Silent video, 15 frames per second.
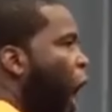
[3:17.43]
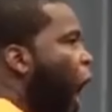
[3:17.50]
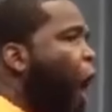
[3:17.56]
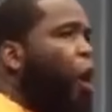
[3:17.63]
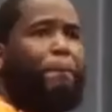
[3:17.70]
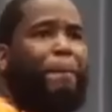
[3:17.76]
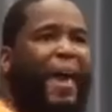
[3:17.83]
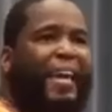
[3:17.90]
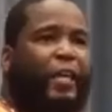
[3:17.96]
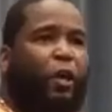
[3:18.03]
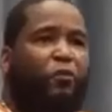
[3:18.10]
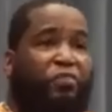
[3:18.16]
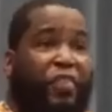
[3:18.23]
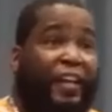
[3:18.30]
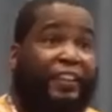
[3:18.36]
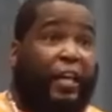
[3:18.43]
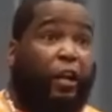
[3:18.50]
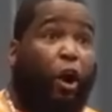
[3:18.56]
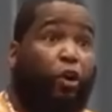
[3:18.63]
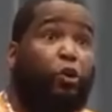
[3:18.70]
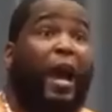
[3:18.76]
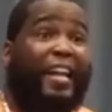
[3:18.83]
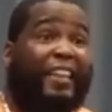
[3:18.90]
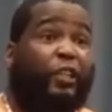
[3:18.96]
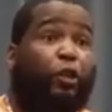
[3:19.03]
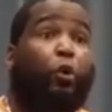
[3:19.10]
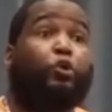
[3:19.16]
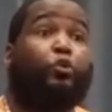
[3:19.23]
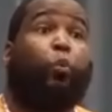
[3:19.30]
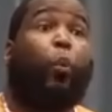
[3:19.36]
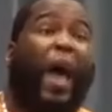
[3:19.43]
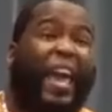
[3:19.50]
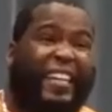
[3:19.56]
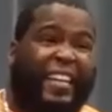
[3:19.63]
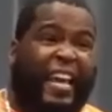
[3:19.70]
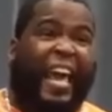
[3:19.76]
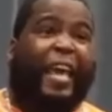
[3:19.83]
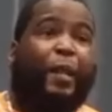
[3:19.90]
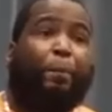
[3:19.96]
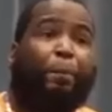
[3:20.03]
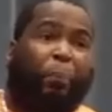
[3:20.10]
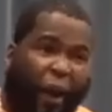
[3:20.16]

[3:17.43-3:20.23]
Hope makes you think that all you got to do is wait and